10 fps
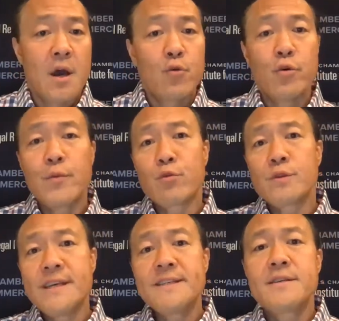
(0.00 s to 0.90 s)
We will be
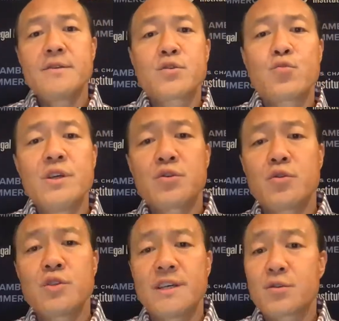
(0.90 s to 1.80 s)
releasing this
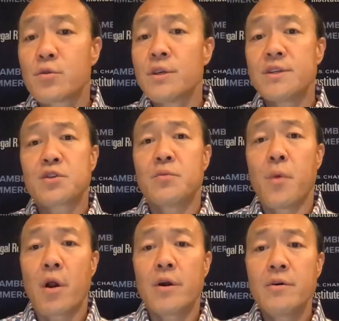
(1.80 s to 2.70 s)
research as early as
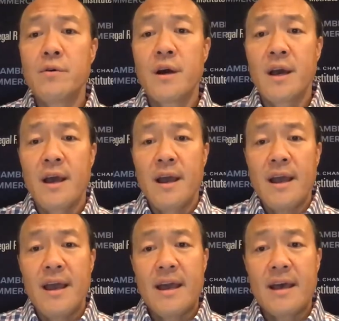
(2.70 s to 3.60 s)
tomorrow.
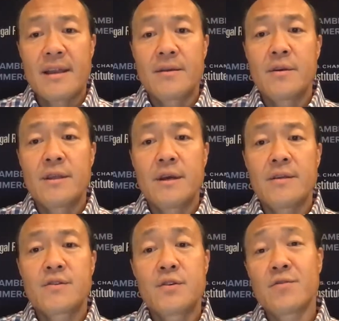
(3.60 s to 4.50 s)
And
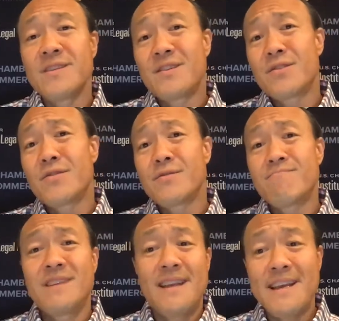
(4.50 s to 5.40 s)
so consider
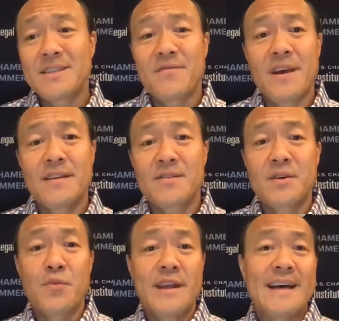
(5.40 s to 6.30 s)
today's event
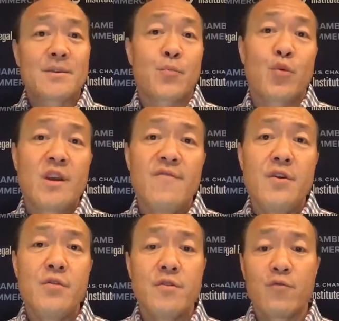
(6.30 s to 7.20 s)
somewhat as a
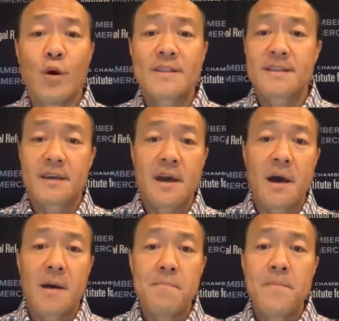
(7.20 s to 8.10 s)
preview of what's to
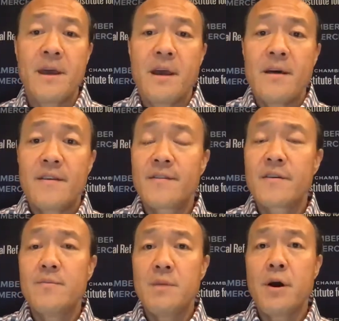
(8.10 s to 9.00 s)
come. This is going
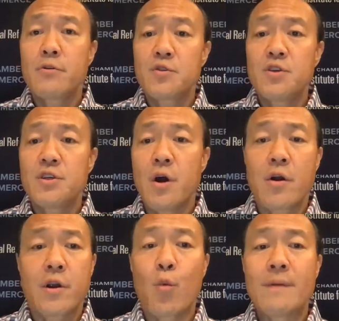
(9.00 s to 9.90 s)
to be posted on
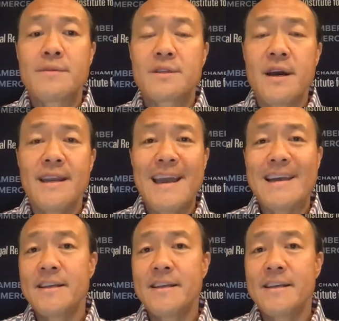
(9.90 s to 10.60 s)
our website at